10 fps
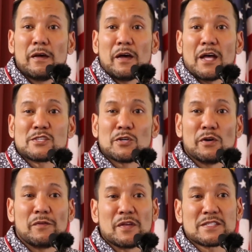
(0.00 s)
And
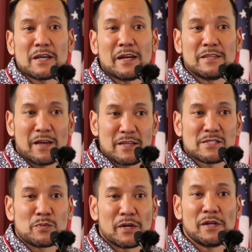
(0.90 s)
so if they decide,
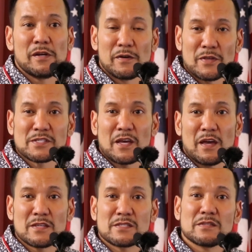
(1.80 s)
yes, we're going to hear this
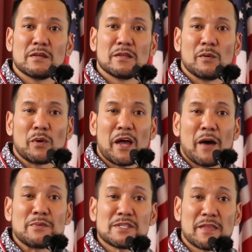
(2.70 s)
case, then what
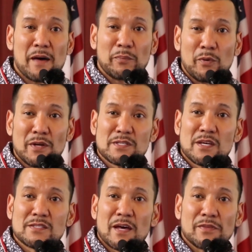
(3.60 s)
happens at that point
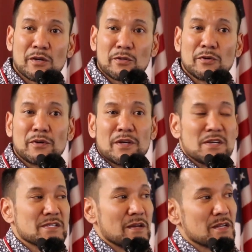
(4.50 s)
is that the clerk
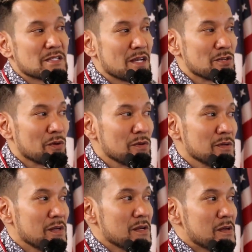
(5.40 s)
is going to
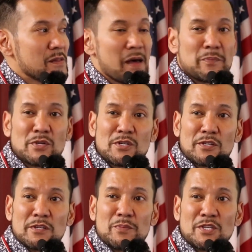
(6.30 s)
schedule that
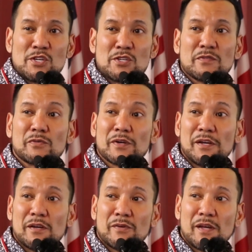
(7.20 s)
particular petition for a
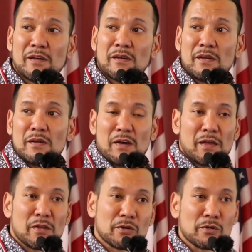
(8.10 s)
hearing,
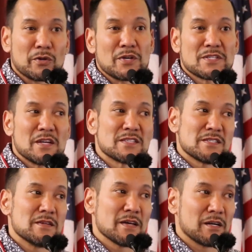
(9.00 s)
and the clerk is going to
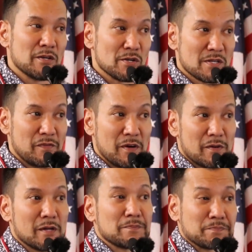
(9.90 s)
send out a notice of hearing.